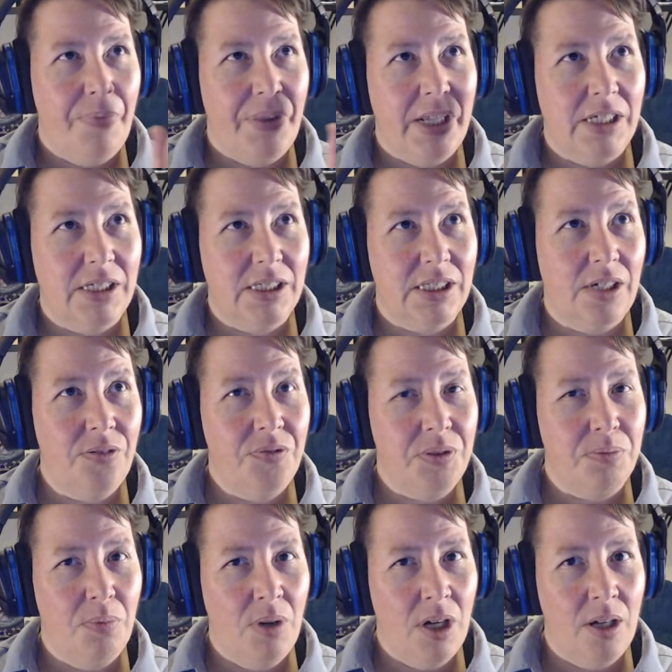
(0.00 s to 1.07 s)
Seraph's
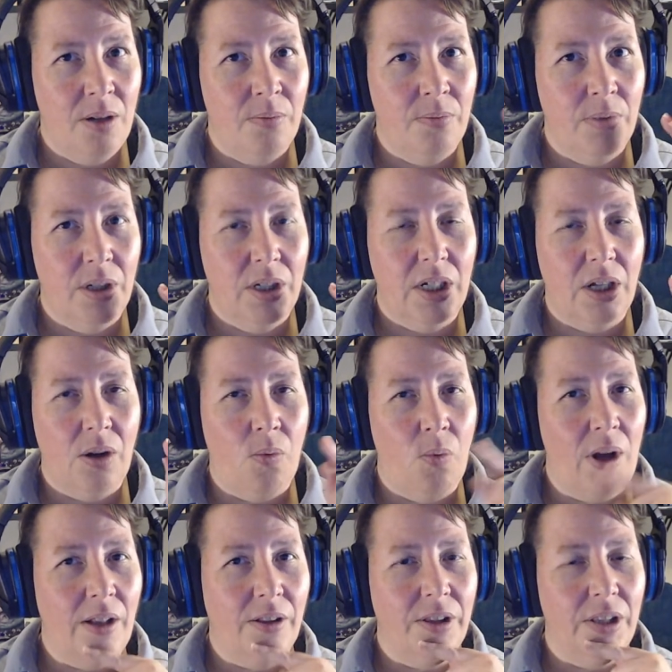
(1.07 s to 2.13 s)
mom,
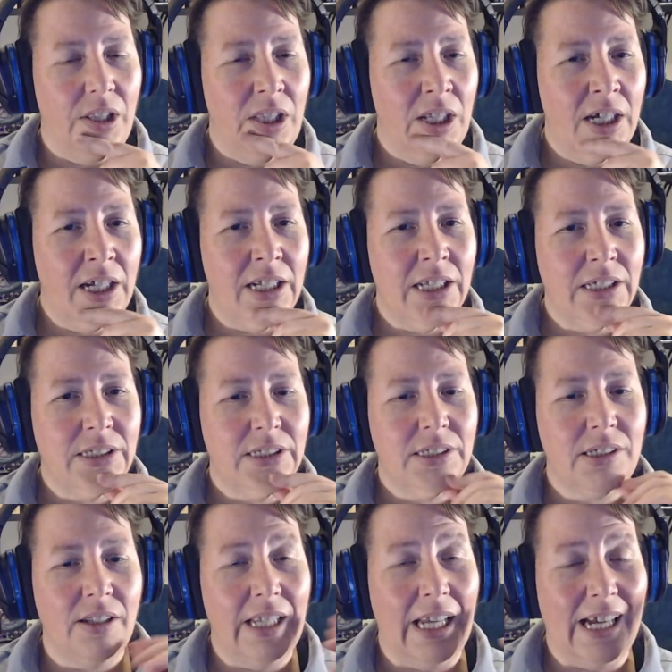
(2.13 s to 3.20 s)
while not
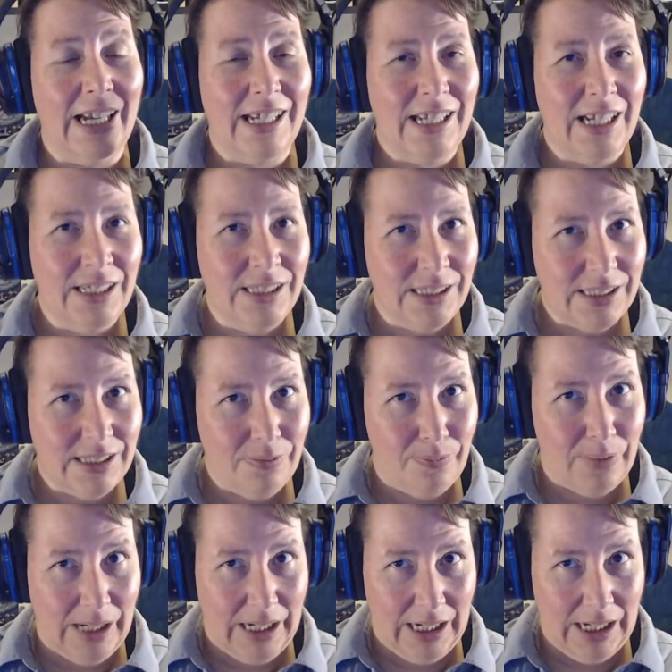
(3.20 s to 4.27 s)
necessarily against
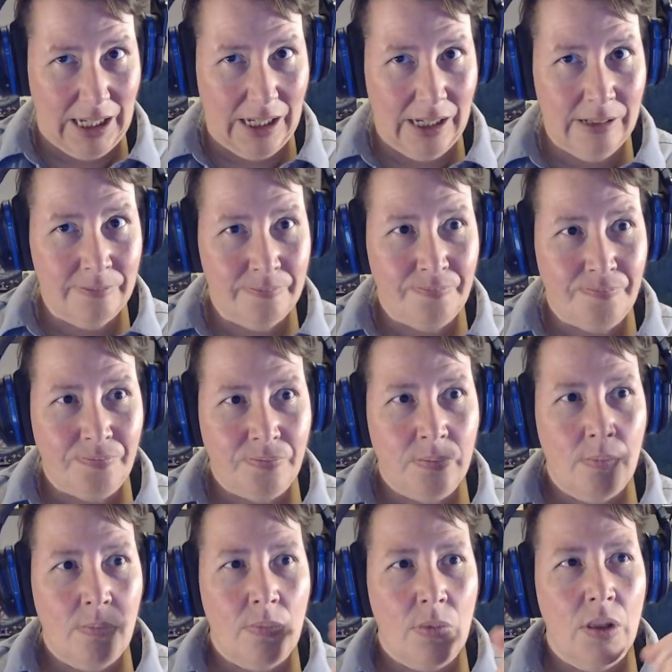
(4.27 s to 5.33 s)
fighting,
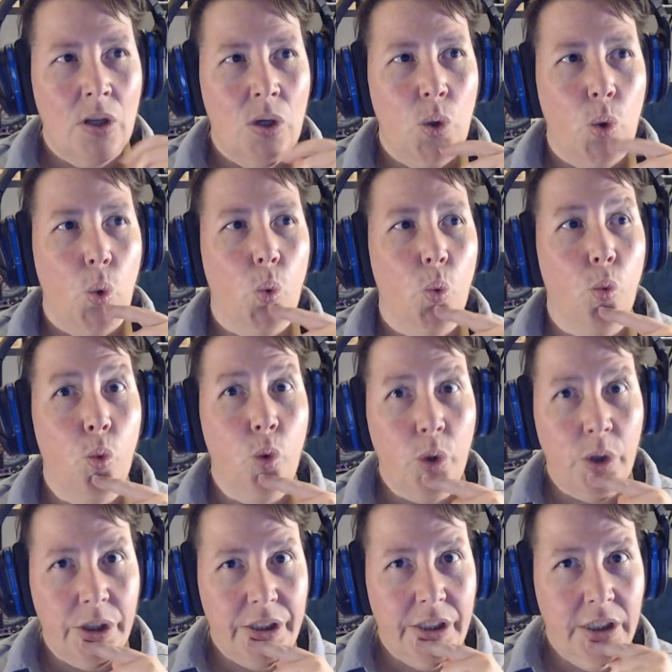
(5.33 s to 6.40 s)

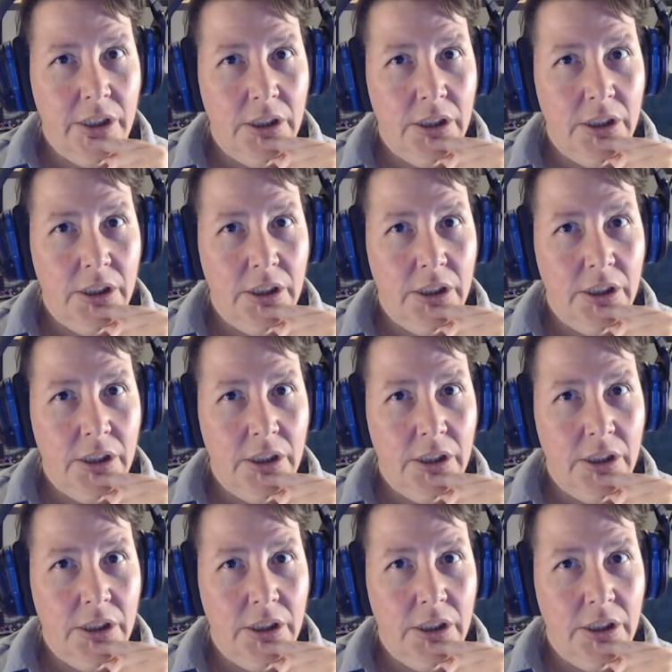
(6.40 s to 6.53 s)
would